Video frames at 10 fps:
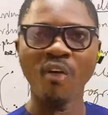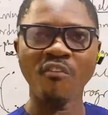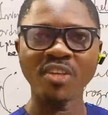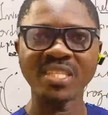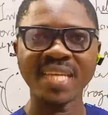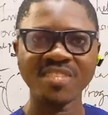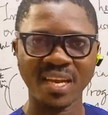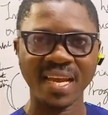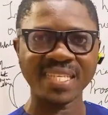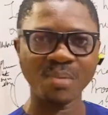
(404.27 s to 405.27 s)
for the net
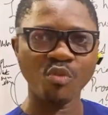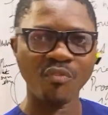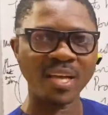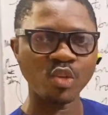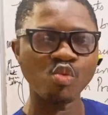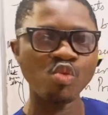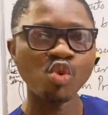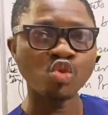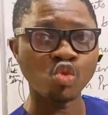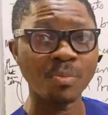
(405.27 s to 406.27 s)
realizable value
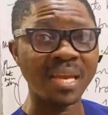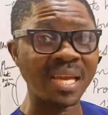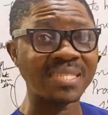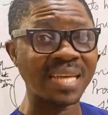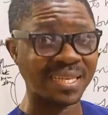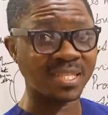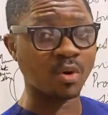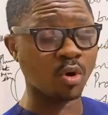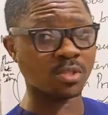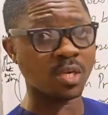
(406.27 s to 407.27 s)
to be less than the
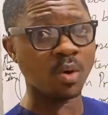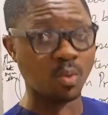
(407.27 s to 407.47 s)
cost.